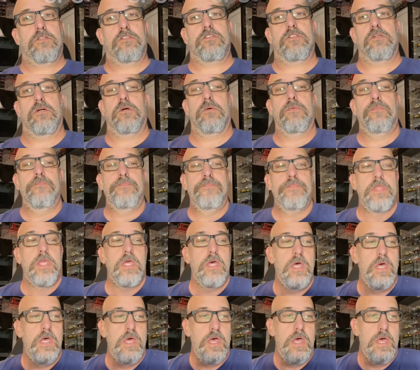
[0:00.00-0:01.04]
So,
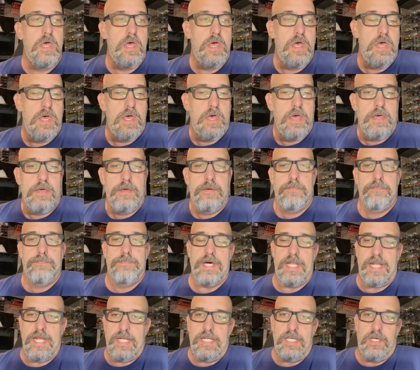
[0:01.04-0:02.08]

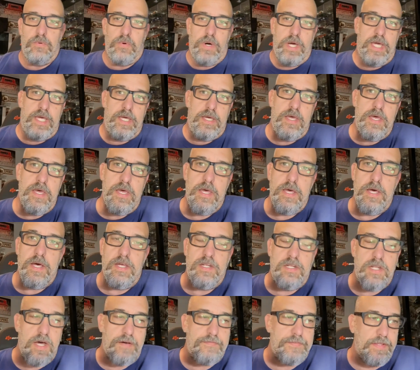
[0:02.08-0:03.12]
but anyway,
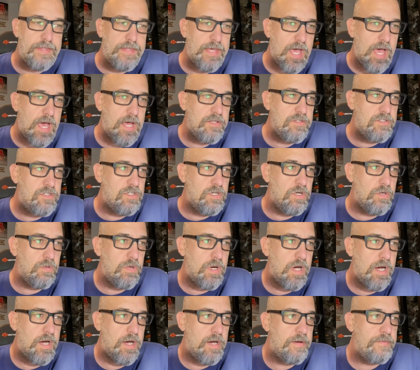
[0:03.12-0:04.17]
enough of that. So,
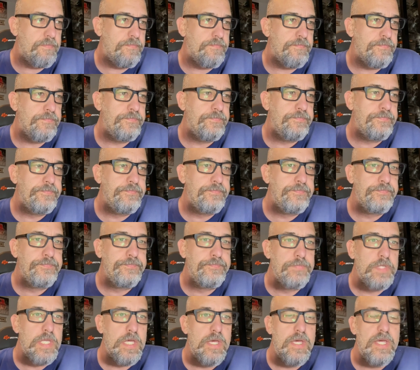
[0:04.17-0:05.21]
uh,
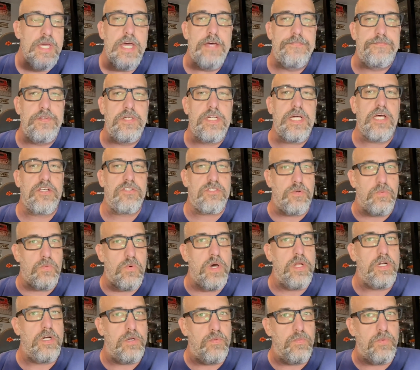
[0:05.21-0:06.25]
if you guys are
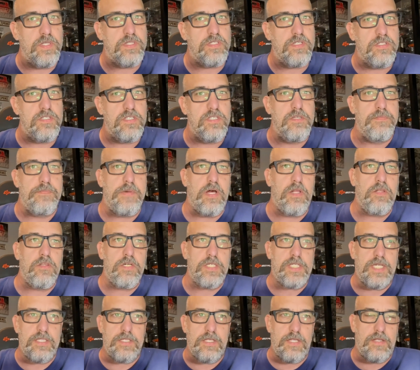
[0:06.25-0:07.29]
wondering what this is about,
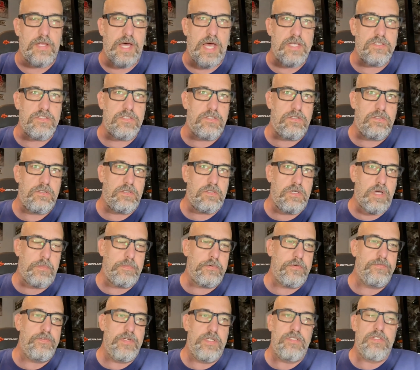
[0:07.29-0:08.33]
look at the last
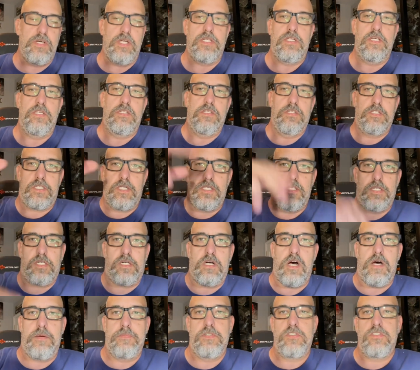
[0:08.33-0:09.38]
couple bids I did and look in the
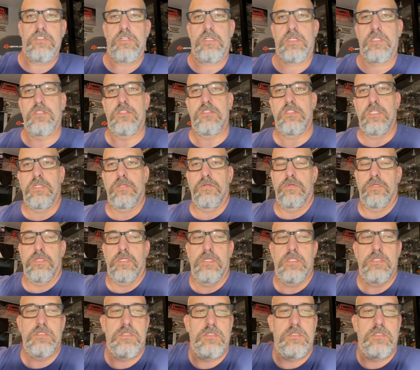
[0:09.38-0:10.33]
comments. You can see who it is.